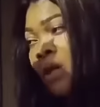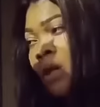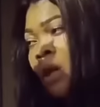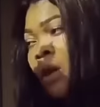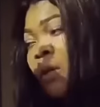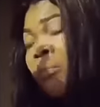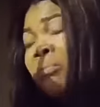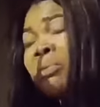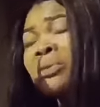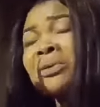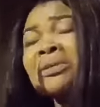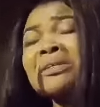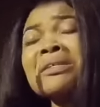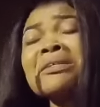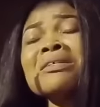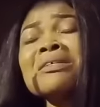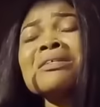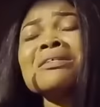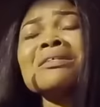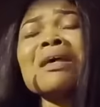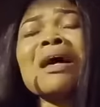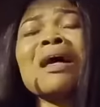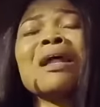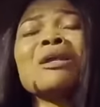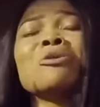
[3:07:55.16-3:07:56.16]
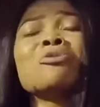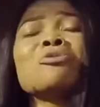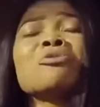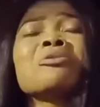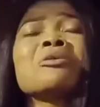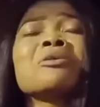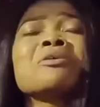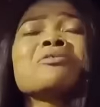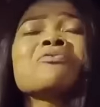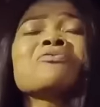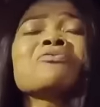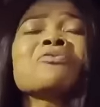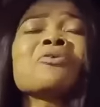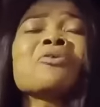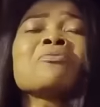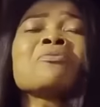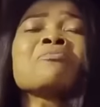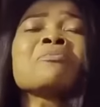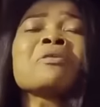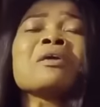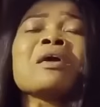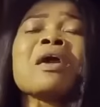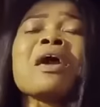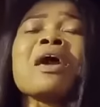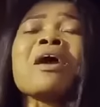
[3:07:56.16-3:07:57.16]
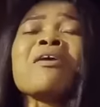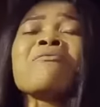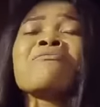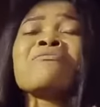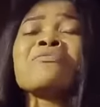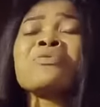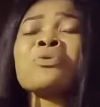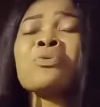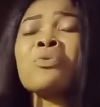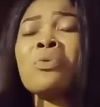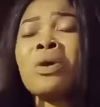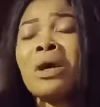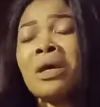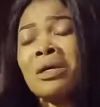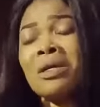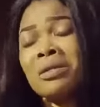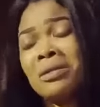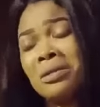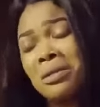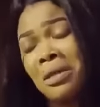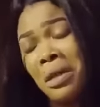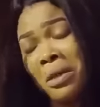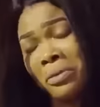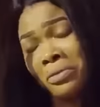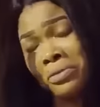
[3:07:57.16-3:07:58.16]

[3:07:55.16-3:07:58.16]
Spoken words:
Police are looking for me everywhere in town.